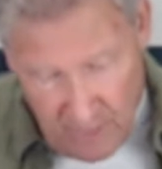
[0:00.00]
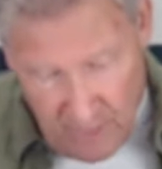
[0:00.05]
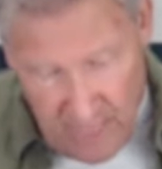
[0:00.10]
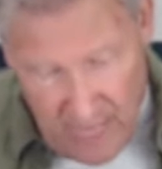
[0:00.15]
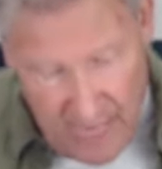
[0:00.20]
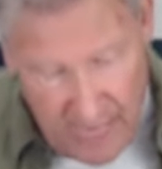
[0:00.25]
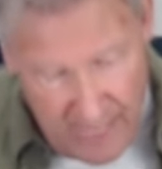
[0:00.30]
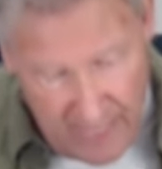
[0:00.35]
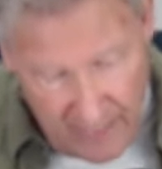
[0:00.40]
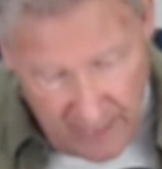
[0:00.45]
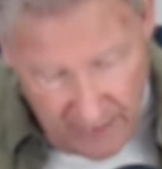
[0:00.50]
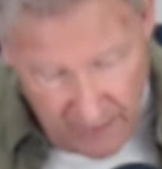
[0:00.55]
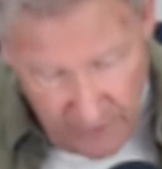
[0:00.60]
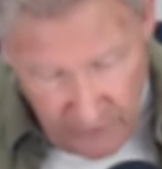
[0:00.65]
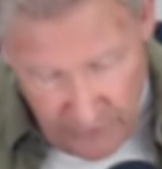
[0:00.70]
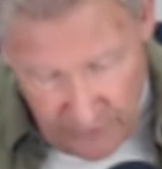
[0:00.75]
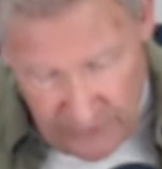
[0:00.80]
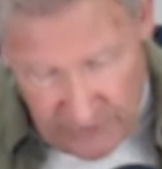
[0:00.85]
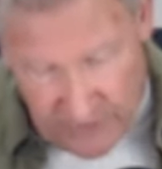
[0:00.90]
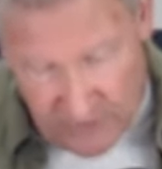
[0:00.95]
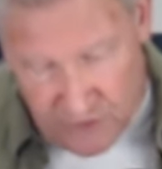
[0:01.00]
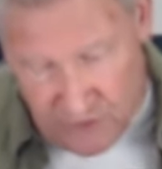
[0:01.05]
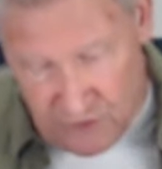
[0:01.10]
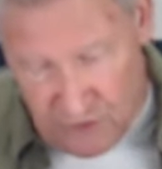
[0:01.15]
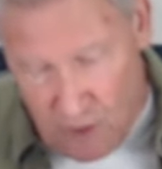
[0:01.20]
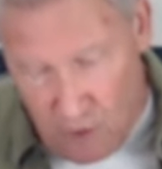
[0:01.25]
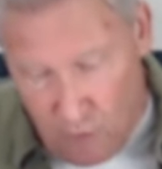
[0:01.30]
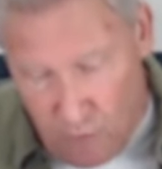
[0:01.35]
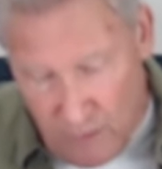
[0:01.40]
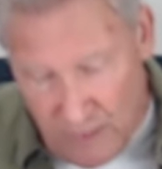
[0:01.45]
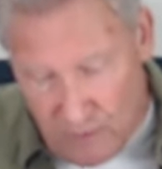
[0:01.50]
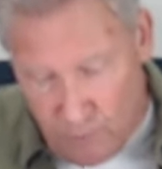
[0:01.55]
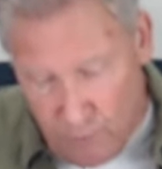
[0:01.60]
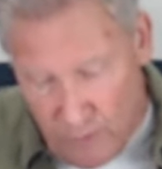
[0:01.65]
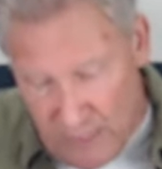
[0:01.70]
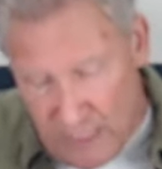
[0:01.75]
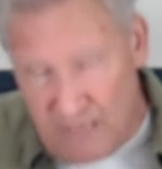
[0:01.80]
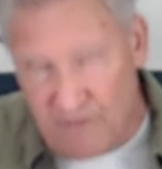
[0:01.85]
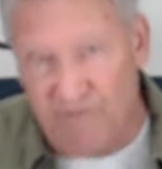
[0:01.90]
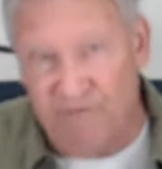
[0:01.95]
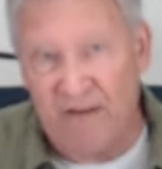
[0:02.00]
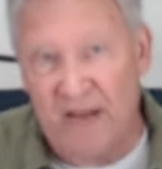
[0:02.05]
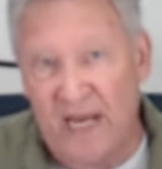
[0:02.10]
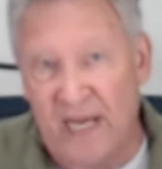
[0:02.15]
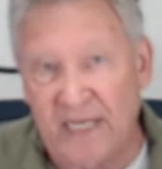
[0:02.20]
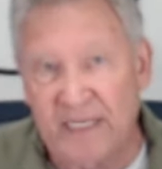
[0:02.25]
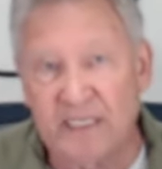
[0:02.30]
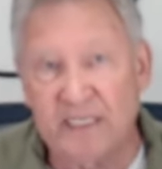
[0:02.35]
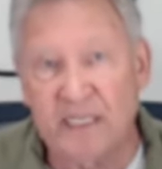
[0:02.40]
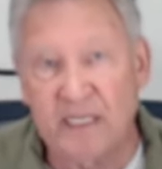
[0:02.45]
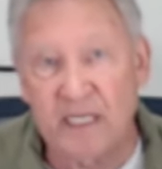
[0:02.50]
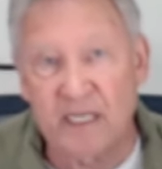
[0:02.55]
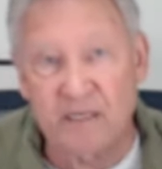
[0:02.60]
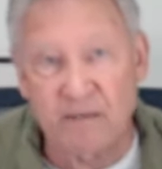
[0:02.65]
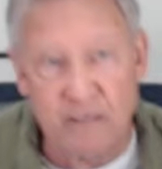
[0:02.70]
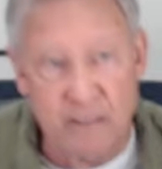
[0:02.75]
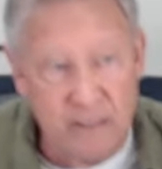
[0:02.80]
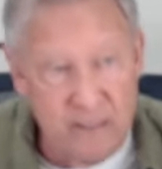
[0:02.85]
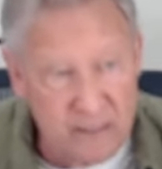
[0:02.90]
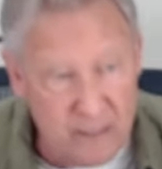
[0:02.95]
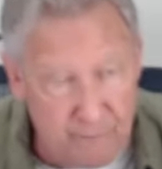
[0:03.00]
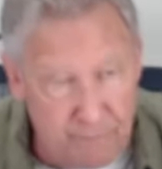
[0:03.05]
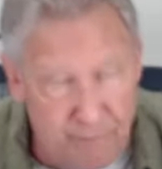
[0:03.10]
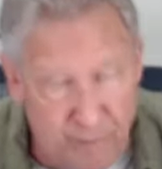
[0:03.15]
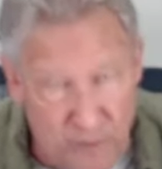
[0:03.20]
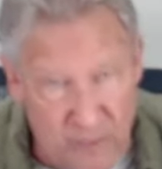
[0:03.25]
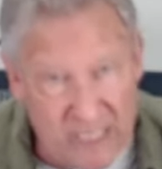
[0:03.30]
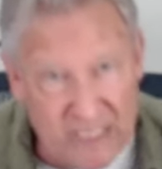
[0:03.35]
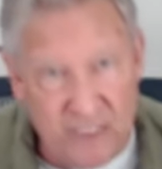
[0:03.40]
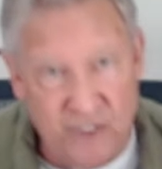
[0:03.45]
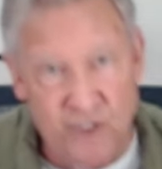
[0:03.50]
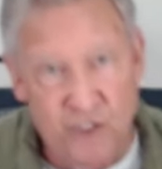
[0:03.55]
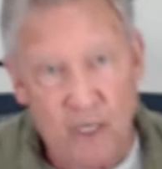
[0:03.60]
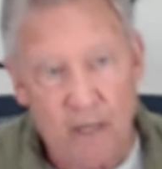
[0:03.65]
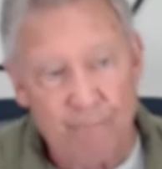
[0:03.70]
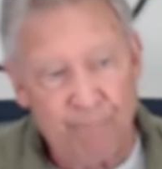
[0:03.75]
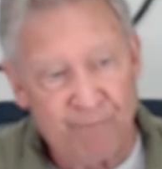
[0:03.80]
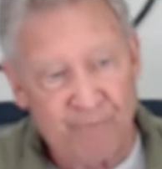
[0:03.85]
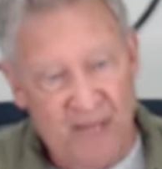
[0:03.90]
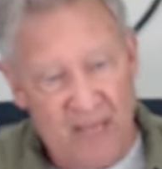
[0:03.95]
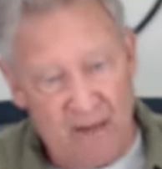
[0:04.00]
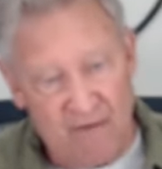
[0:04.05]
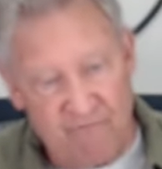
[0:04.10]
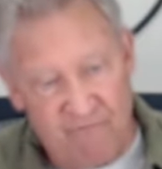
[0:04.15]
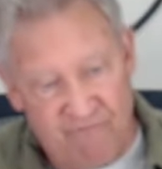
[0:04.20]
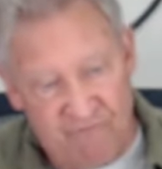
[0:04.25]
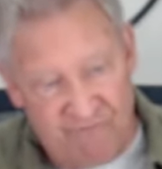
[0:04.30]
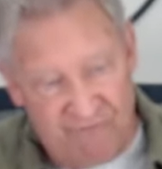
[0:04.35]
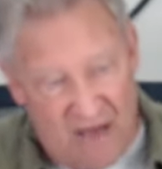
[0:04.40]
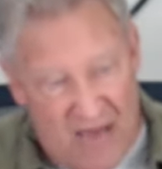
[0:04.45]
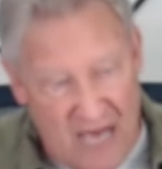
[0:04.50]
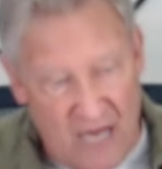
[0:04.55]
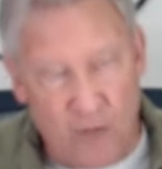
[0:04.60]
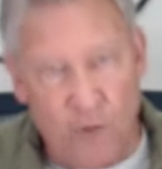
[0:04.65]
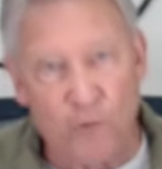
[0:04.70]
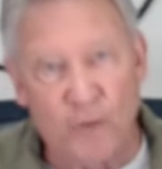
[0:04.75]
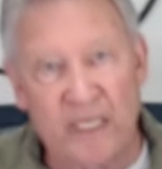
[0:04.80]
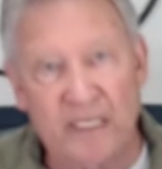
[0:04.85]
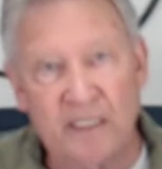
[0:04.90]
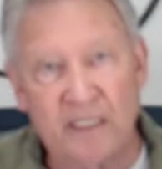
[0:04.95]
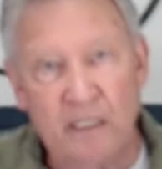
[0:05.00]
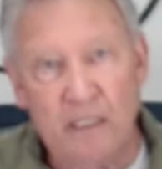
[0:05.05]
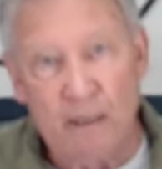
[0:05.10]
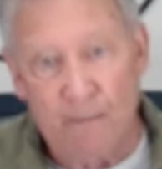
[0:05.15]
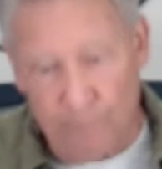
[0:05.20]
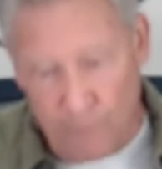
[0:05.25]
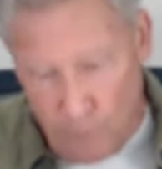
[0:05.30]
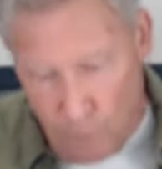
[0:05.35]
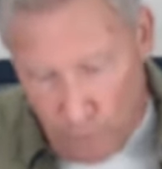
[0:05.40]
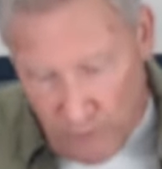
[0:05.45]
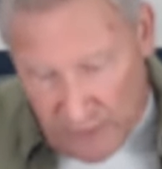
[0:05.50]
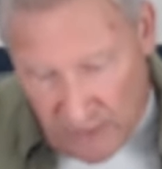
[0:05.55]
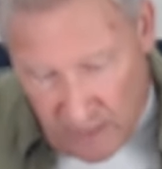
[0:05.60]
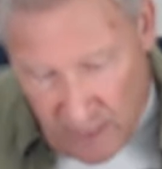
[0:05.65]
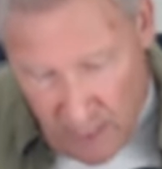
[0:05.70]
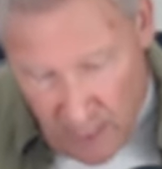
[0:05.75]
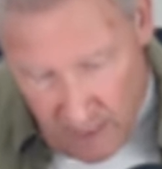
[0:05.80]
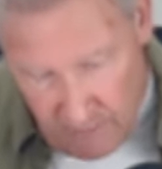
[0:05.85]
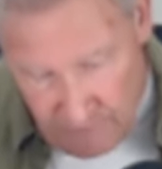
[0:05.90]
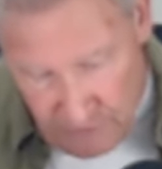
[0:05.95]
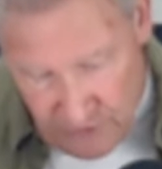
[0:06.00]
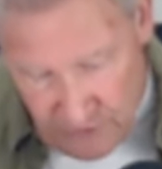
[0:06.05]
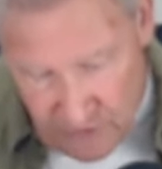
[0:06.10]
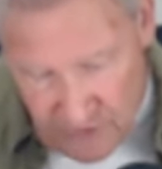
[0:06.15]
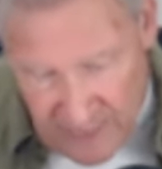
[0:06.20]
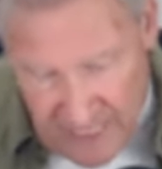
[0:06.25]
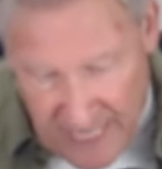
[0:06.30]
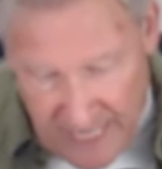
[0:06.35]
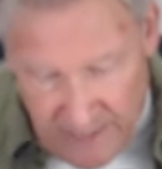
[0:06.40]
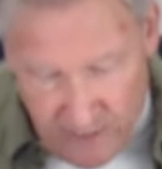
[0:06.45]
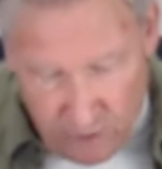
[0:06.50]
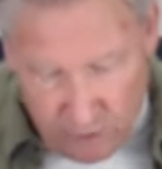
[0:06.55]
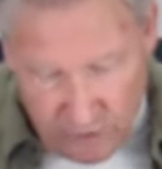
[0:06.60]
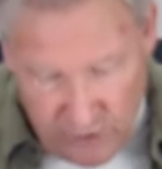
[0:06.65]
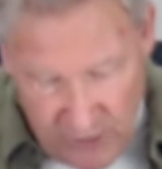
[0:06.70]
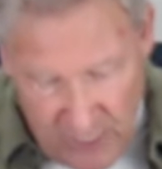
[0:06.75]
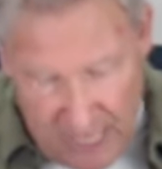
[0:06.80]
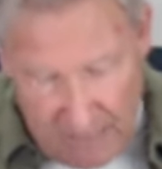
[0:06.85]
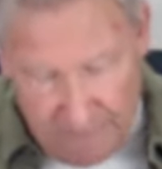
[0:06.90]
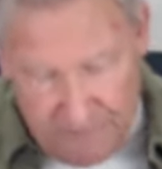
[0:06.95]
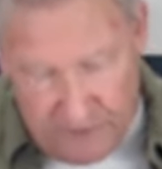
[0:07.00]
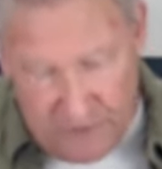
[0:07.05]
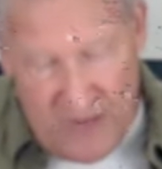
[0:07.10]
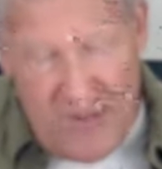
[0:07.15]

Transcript: Hallelujah. So when we find an, the bridge and follow it, we come to Daniel chapter